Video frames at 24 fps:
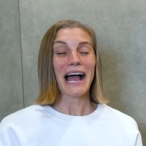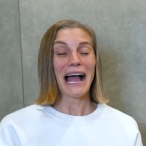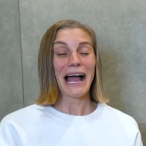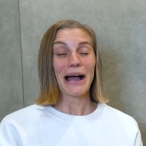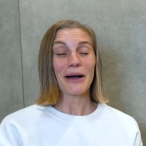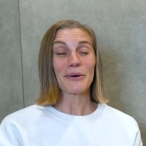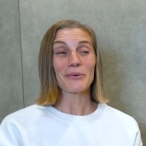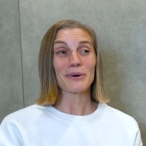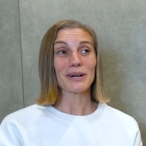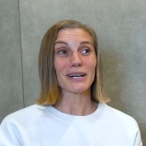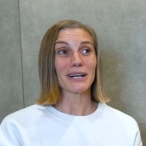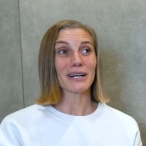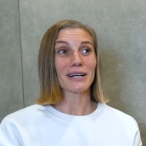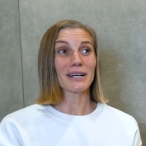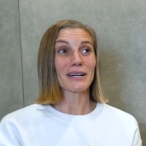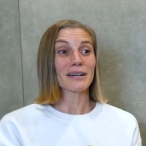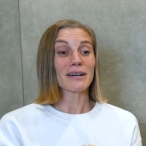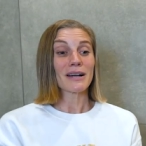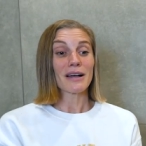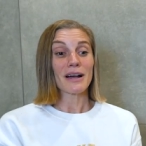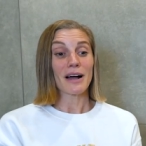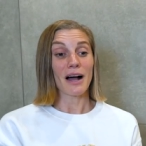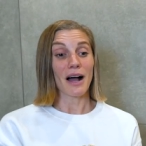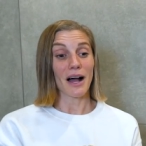
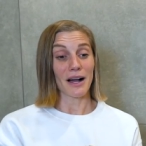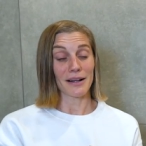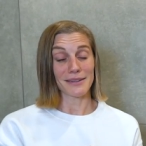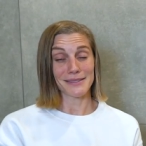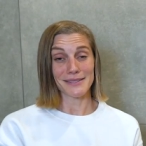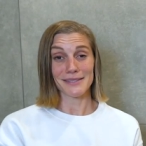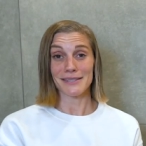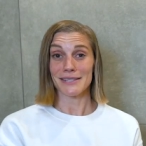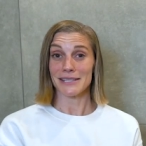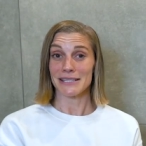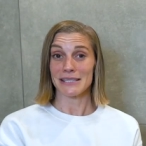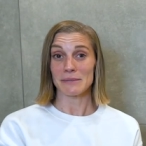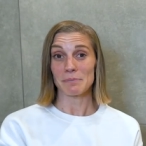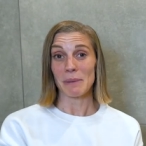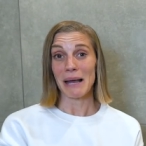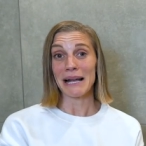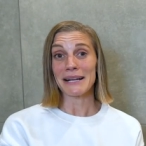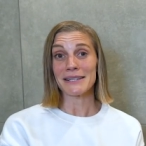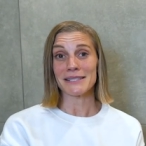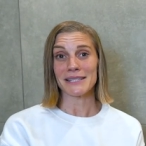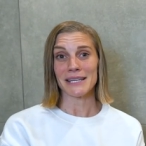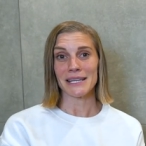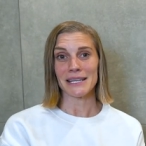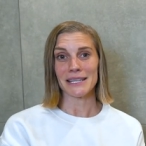Our
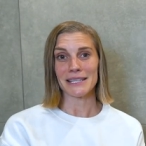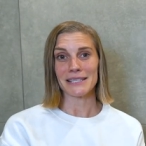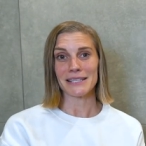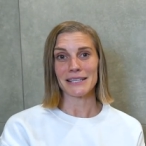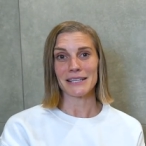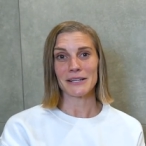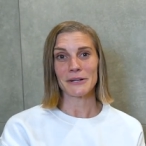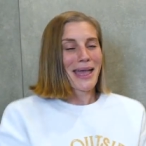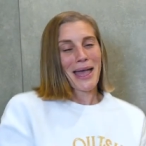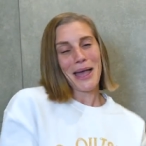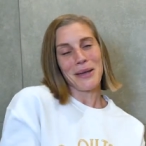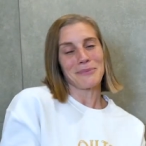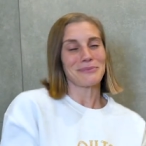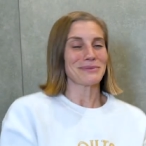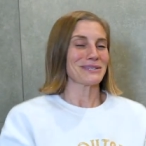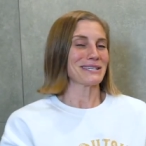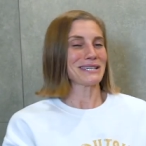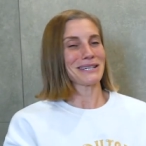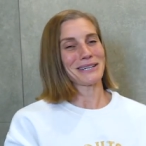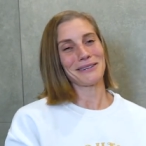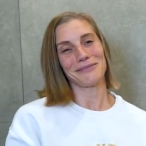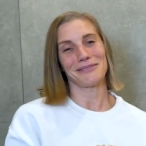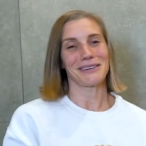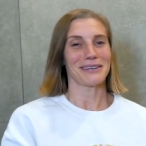unsuspecting
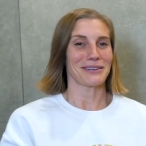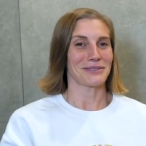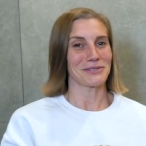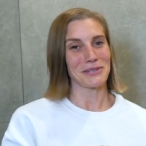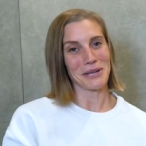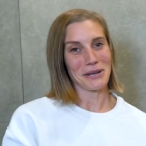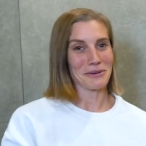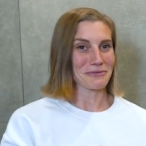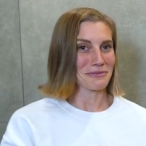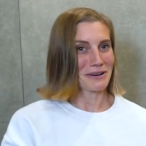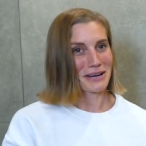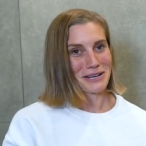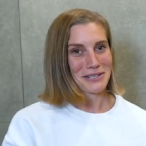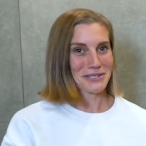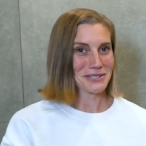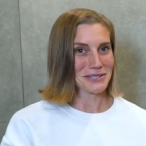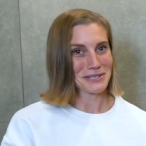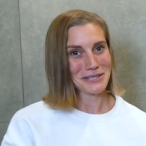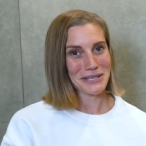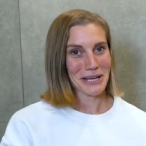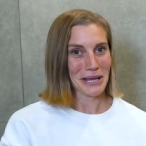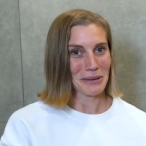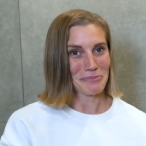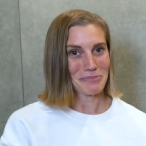MTV
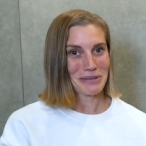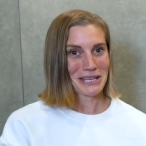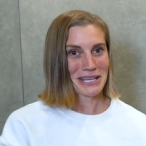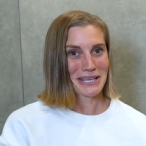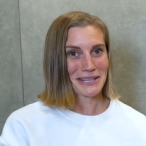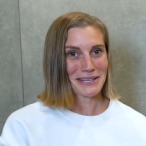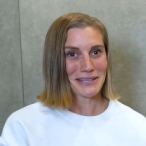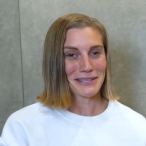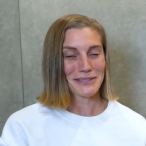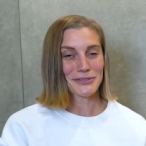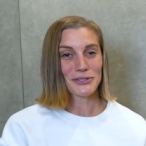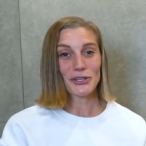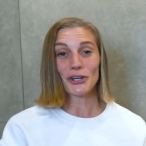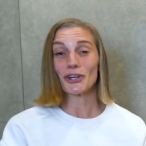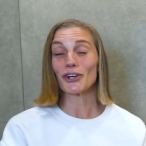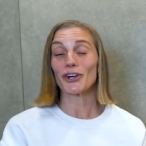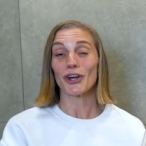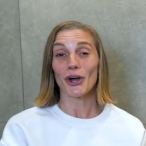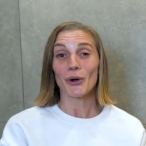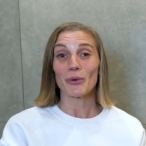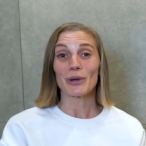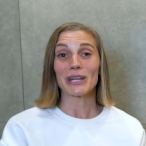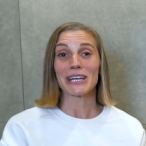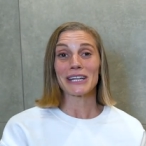generation type kids are
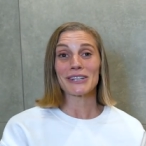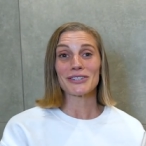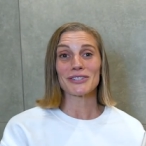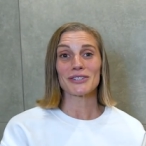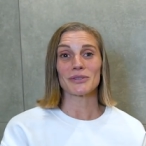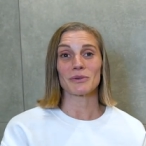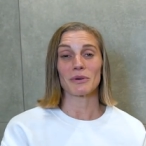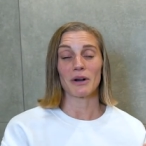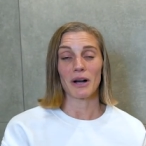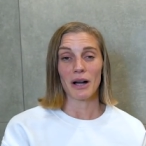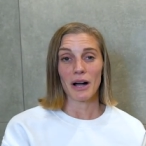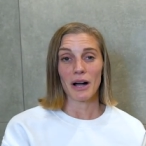going into a